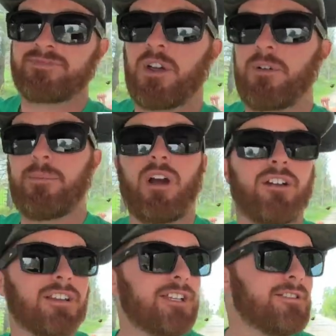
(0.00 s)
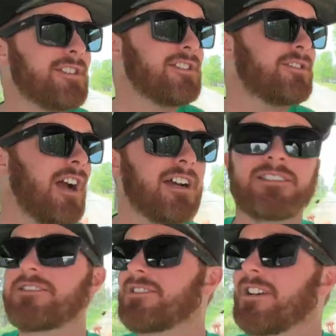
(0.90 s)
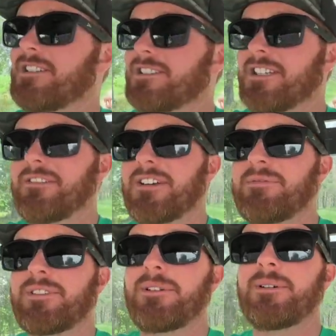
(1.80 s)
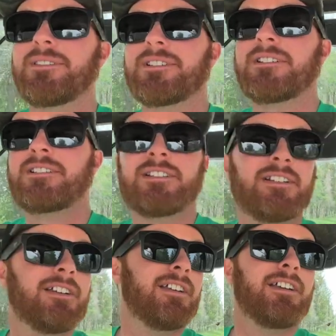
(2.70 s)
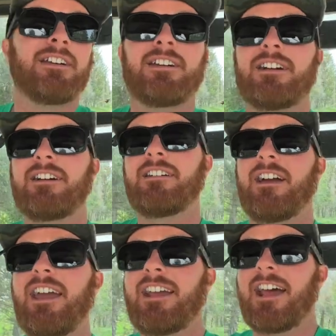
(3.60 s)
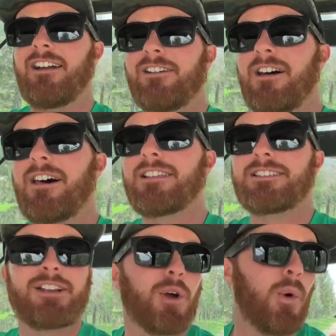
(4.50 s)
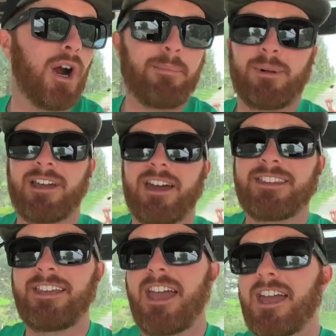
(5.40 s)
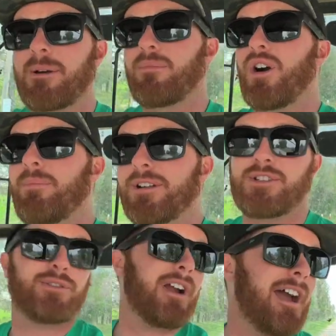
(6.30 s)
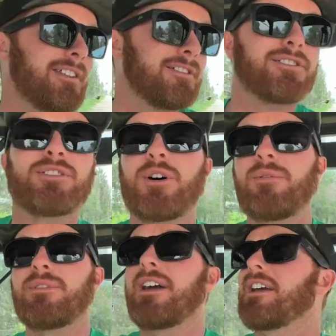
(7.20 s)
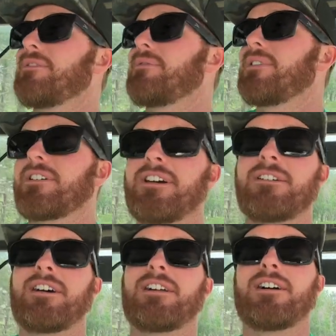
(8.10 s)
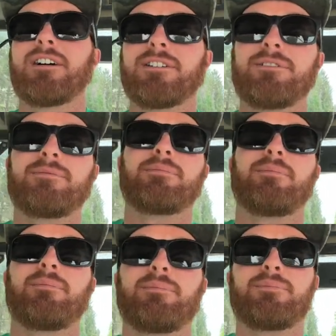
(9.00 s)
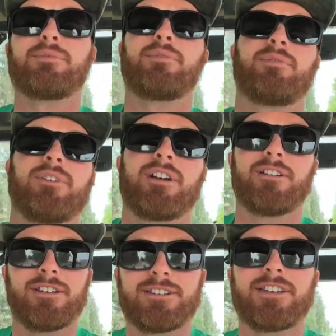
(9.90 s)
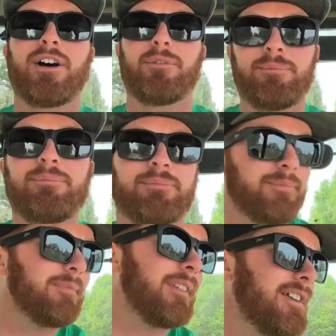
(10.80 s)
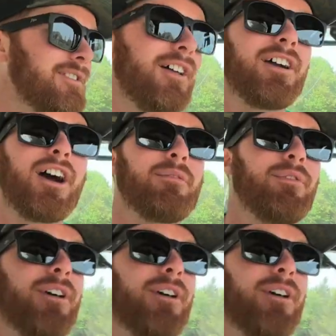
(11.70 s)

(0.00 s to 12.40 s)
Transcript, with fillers: we hardly use this tractor, so I just leave it up for the winter. All right, I don't know how this is gonna work, but I got the Yankum rope and a tractor, so hopefully I can figure out how to figure this out. That's all I got for